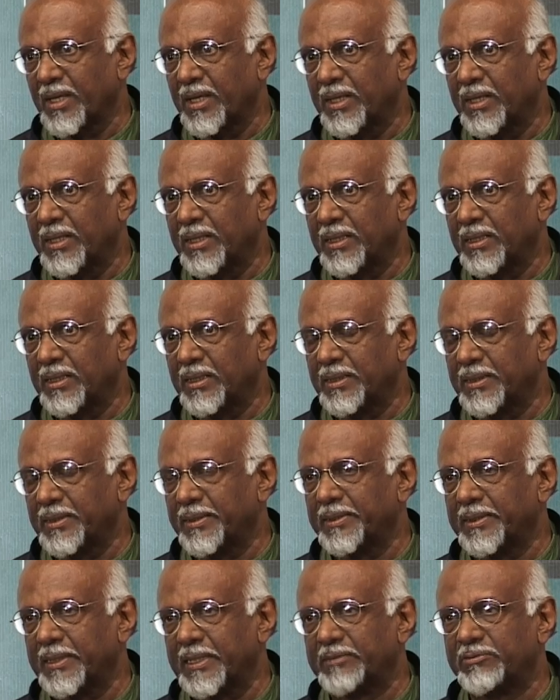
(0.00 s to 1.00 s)
And
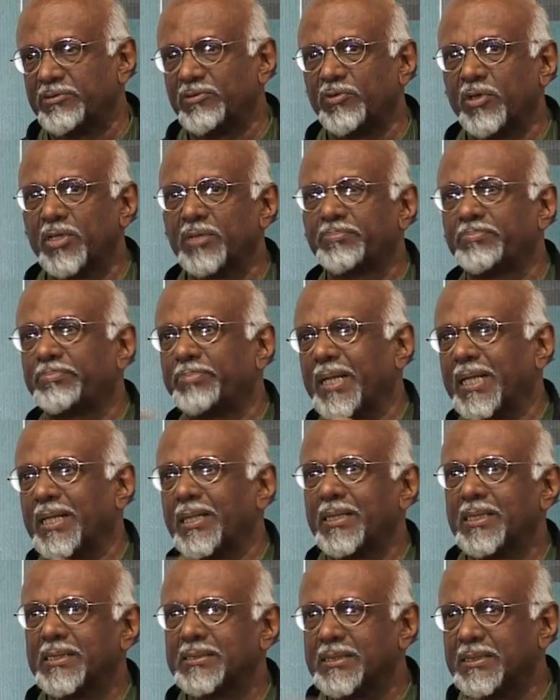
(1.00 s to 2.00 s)
if you want
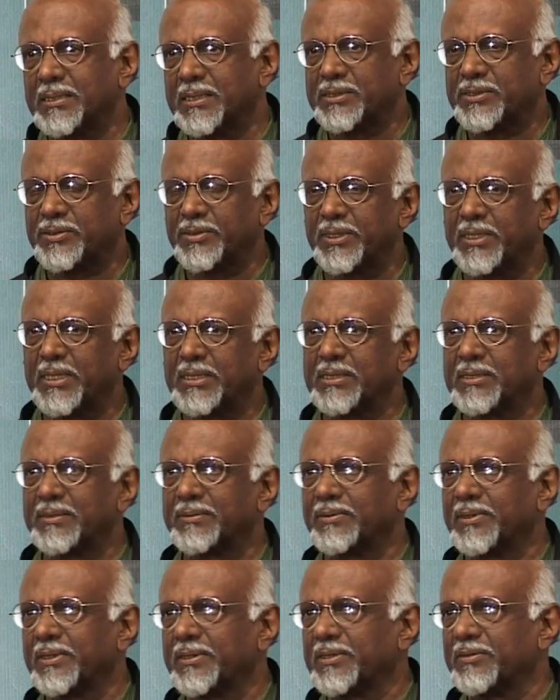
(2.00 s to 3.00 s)
parallels in history, then
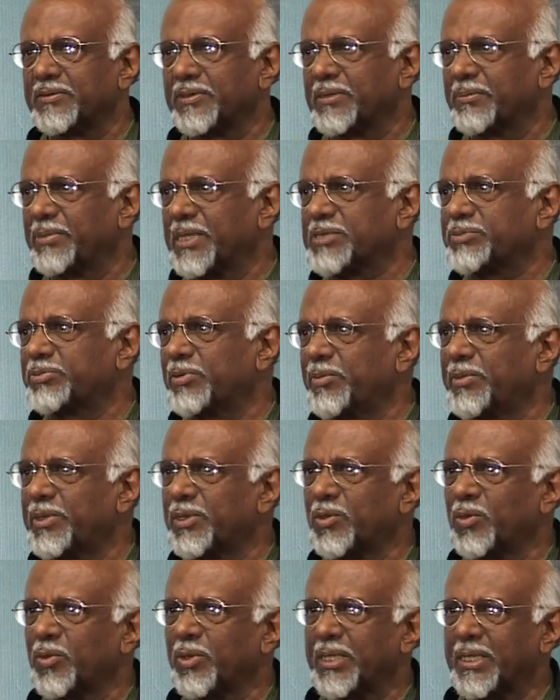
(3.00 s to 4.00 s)
the best
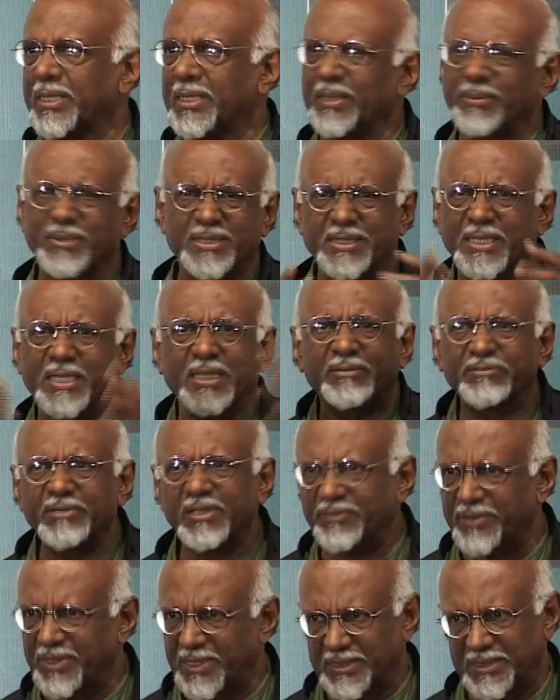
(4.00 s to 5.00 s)
moment to look at it is there
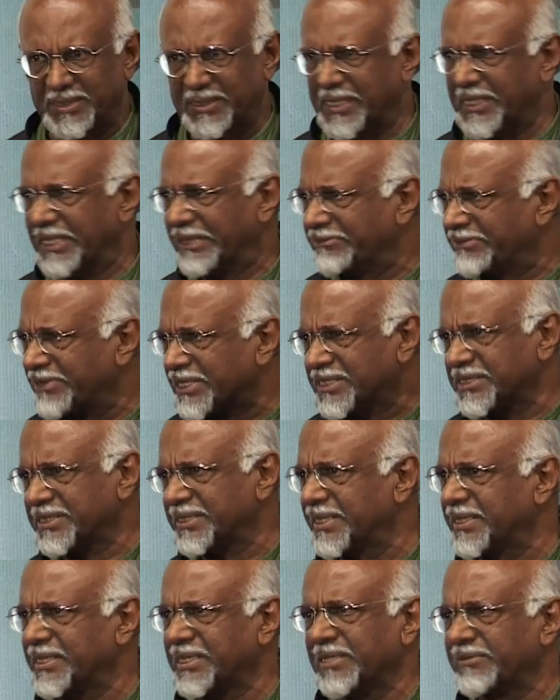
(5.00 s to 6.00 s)
everywhere. It's there in every
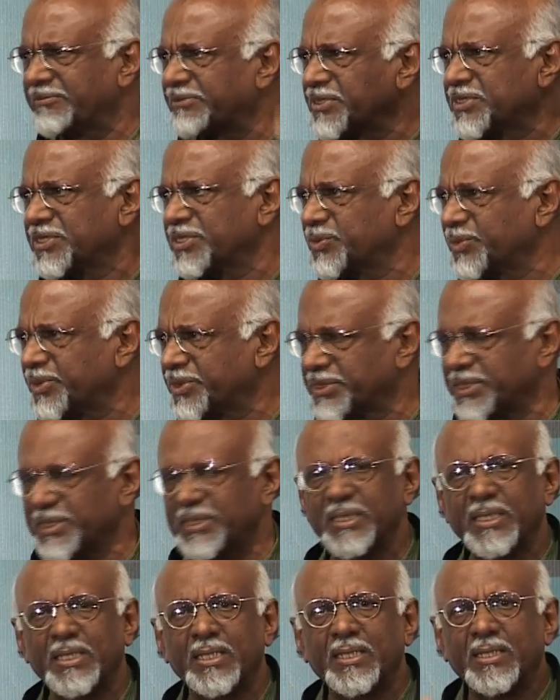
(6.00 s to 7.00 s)
state, in every situation.
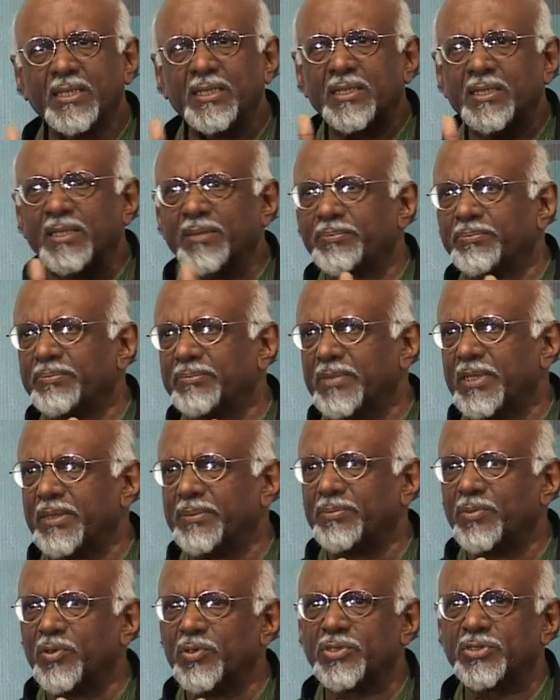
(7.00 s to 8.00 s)
The
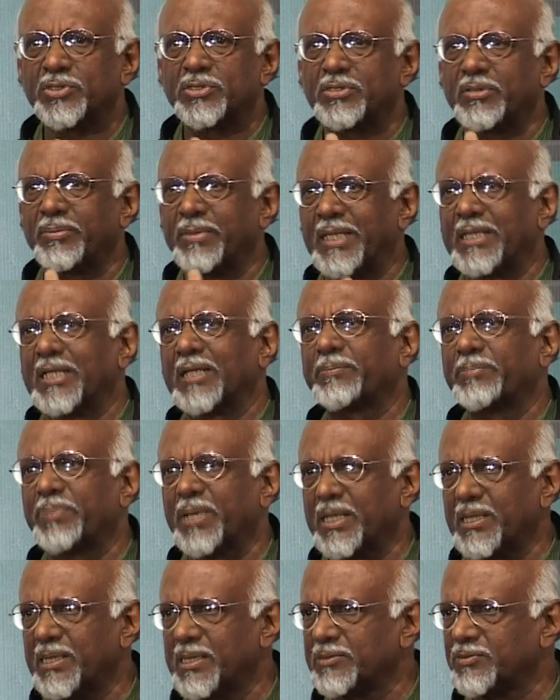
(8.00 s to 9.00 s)
most dramatic
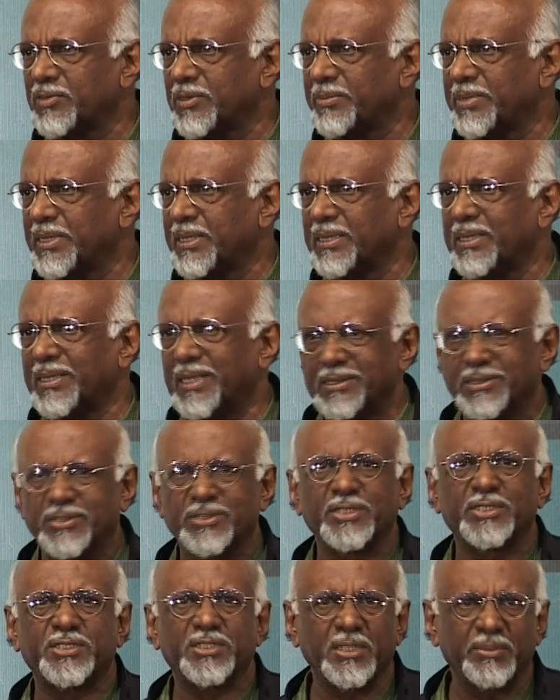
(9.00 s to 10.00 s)
parallels will be in
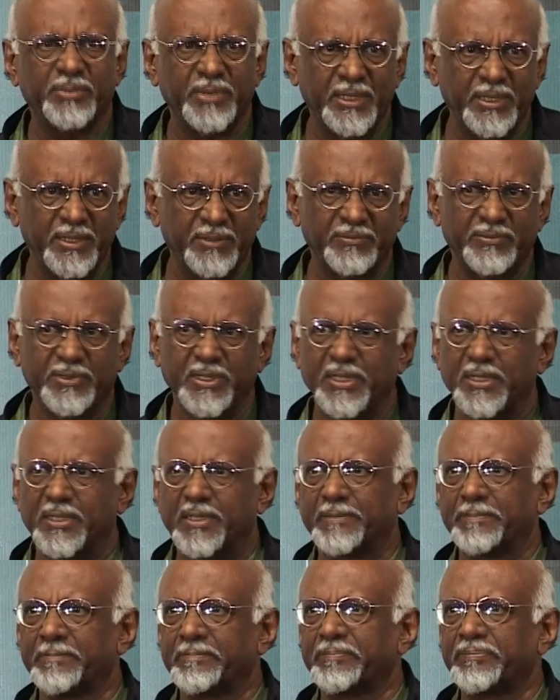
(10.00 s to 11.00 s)
Nazi Germany, where
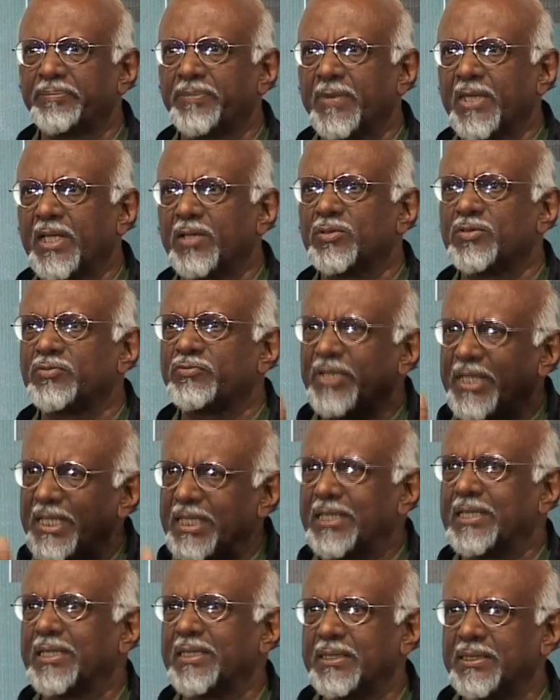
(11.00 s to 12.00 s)
it was very
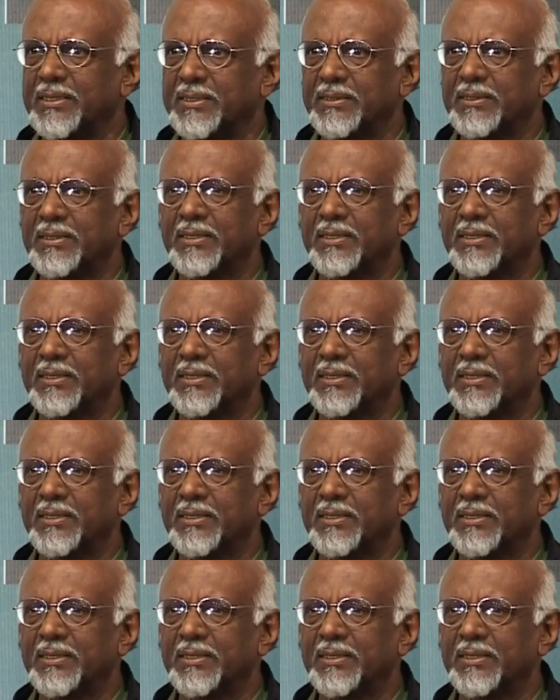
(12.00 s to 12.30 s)
clear